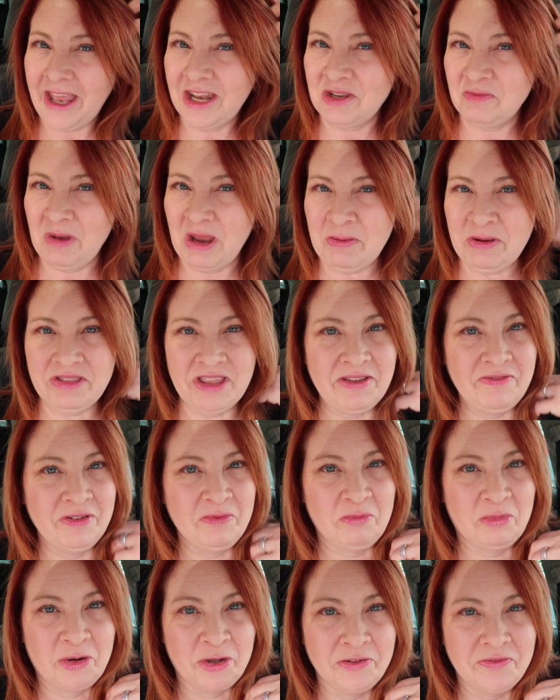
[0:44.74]
and maybe they've
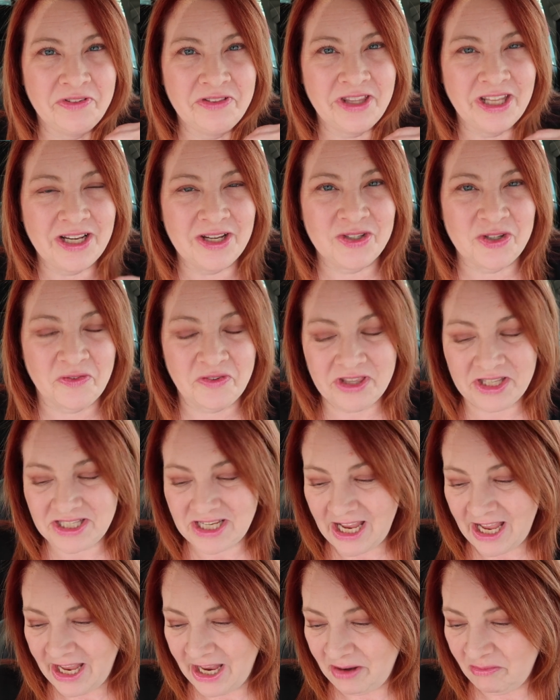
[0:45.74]
improved things over the
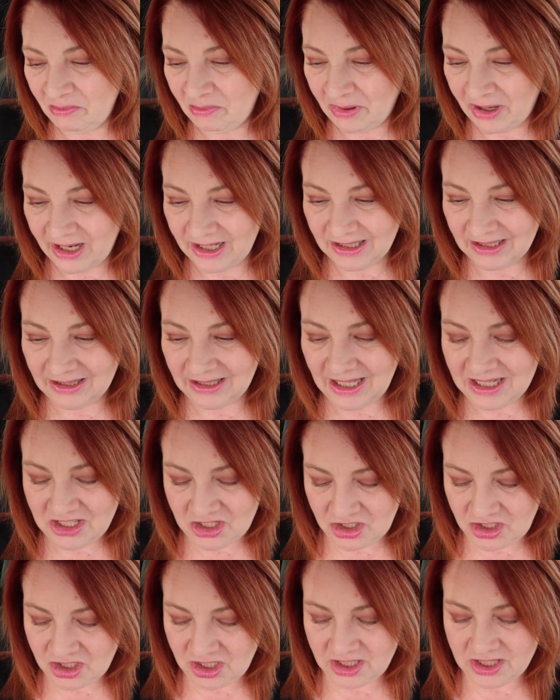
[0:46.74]
time, but
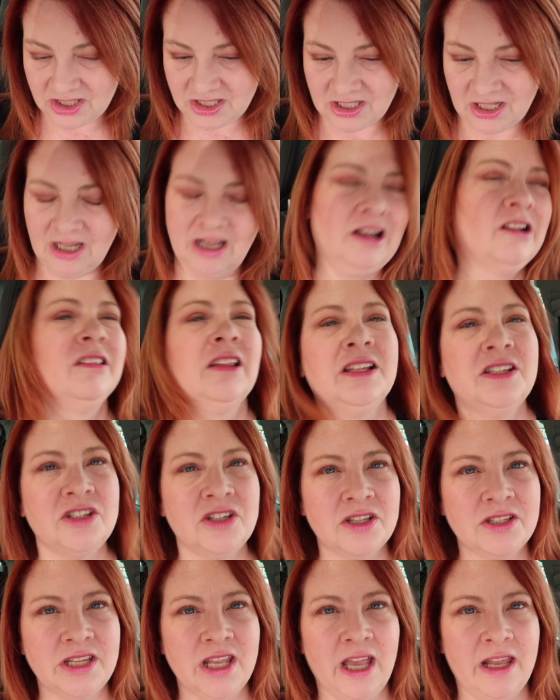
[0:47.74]
let's just uh, let's
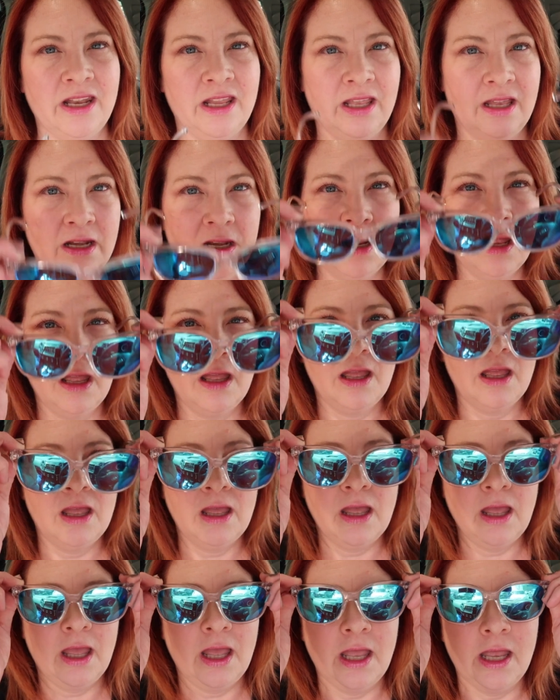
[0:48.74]
just head in
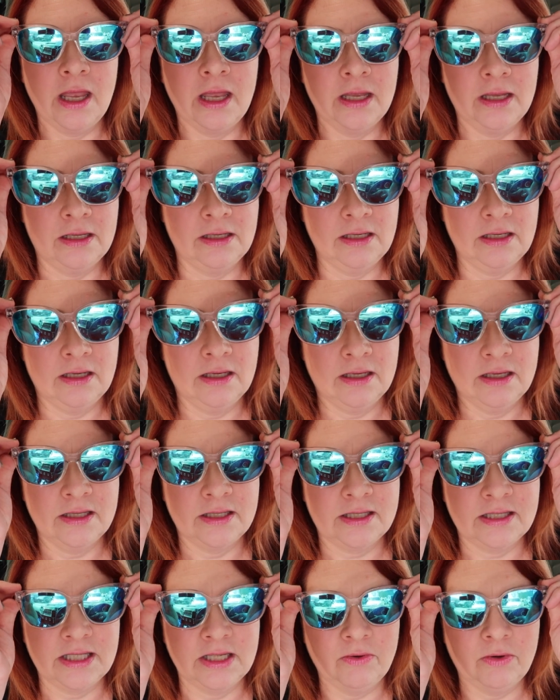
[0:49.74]
and
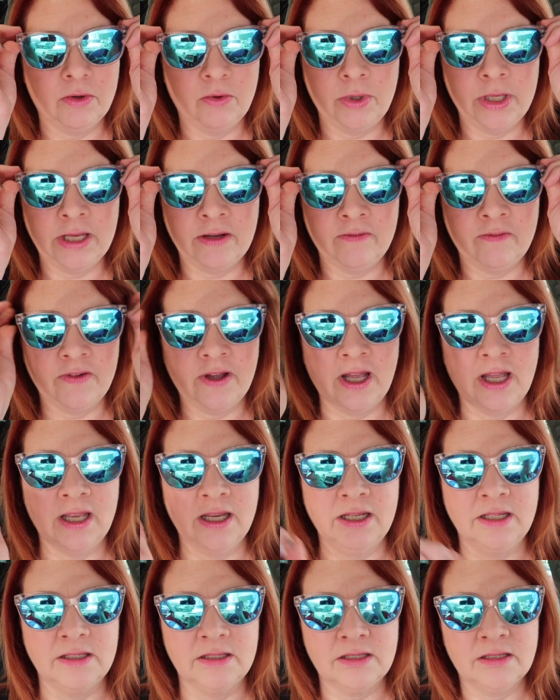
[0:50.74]
see what we can
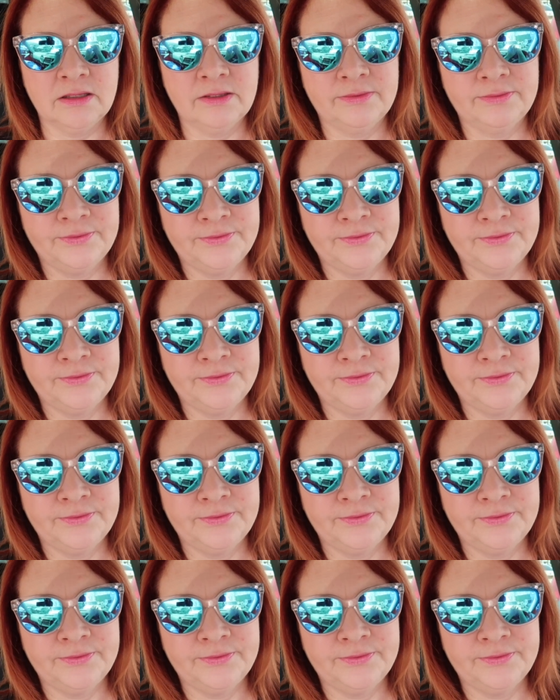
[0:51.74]
find.